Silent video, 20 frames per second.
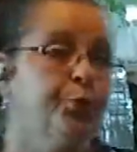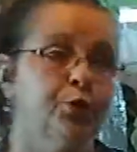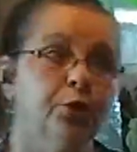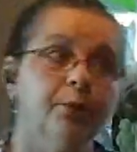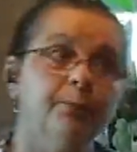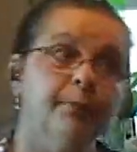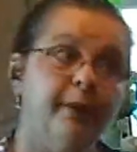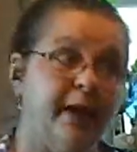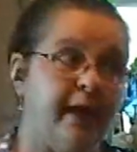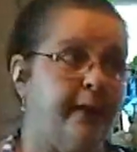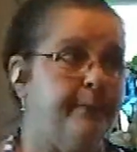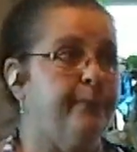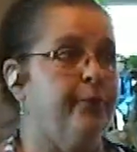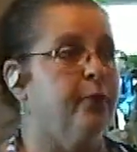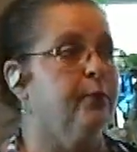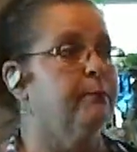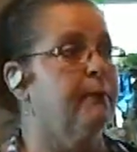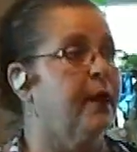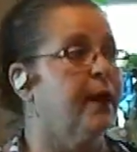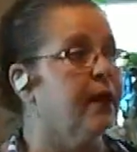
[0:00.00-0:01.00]
going to put
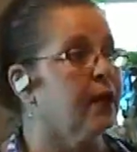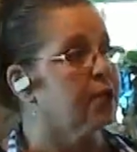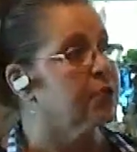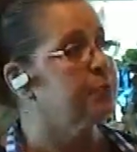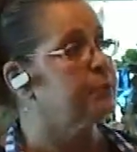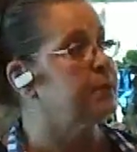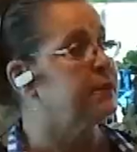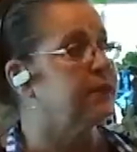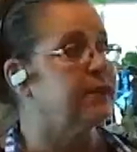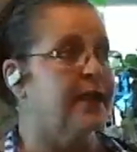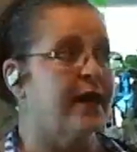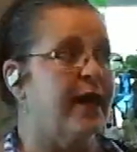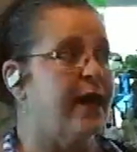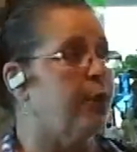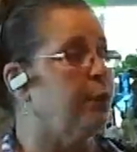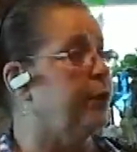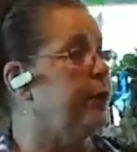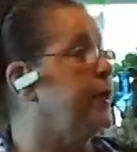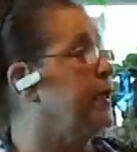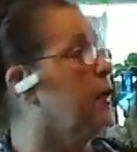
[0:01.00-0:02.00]
pepper. My husband and
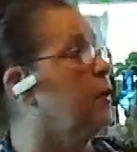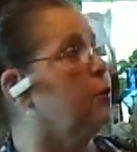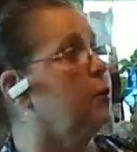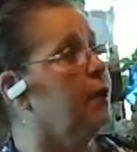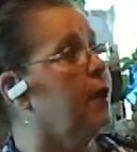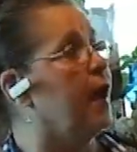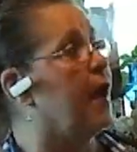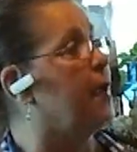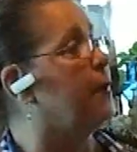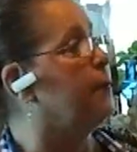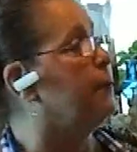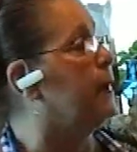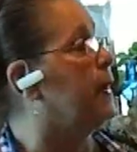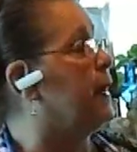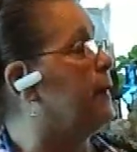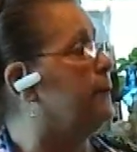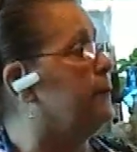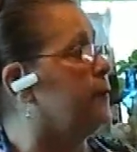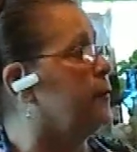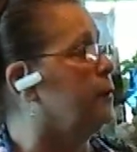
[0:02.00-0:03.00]
I, we don't like
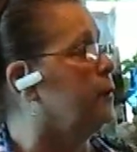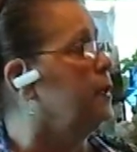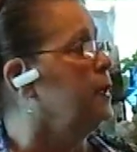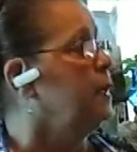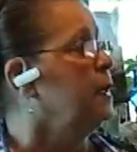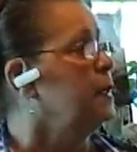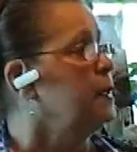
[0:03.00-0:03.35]
pepper,